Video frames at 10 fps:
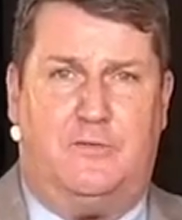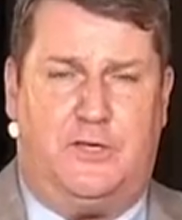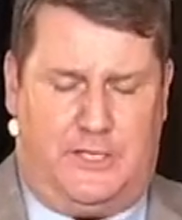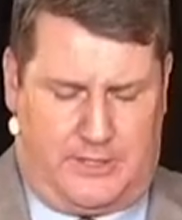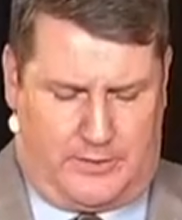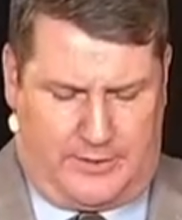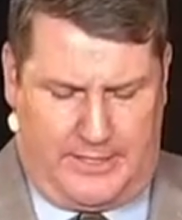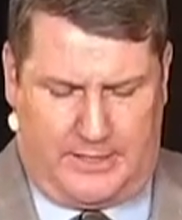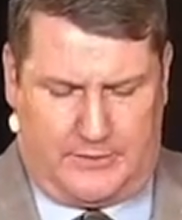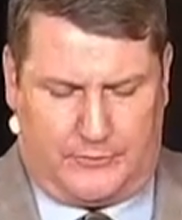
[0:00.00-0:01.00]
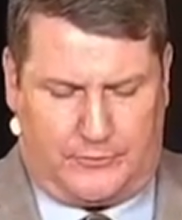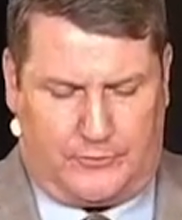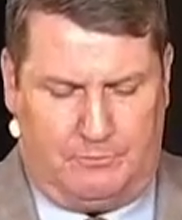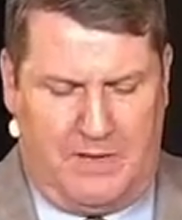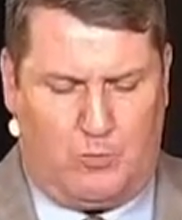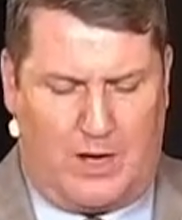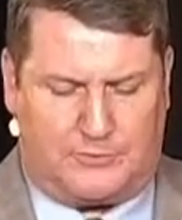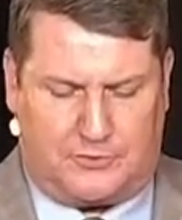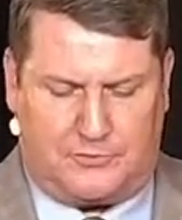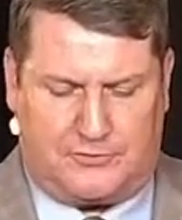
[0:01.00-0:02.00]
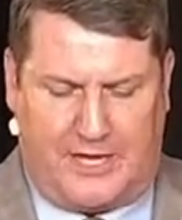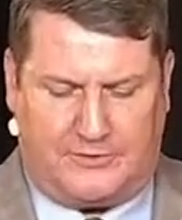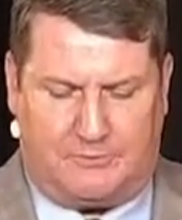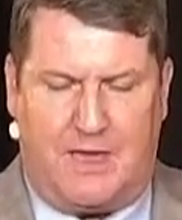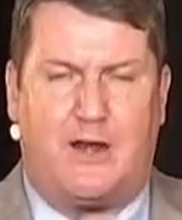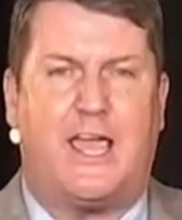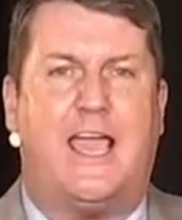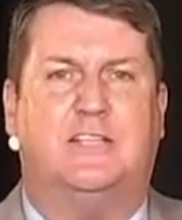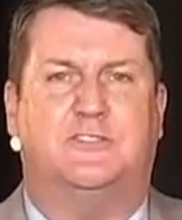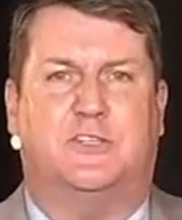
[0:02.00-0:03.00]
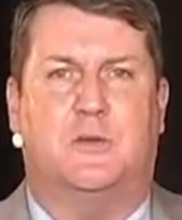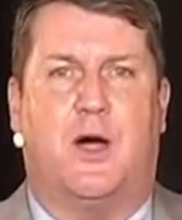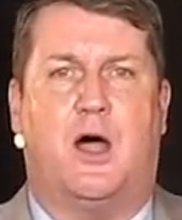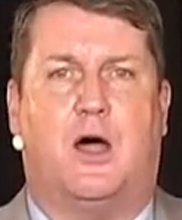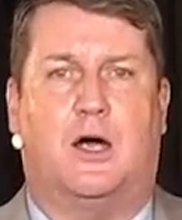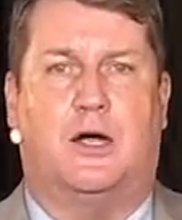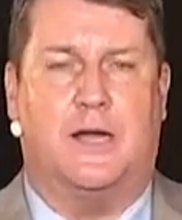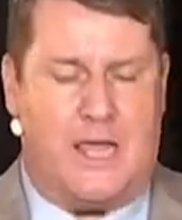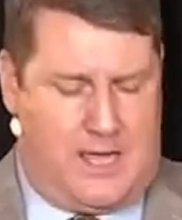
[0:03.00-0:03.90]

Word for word: the Year is Midwestern State's Mary Escobar.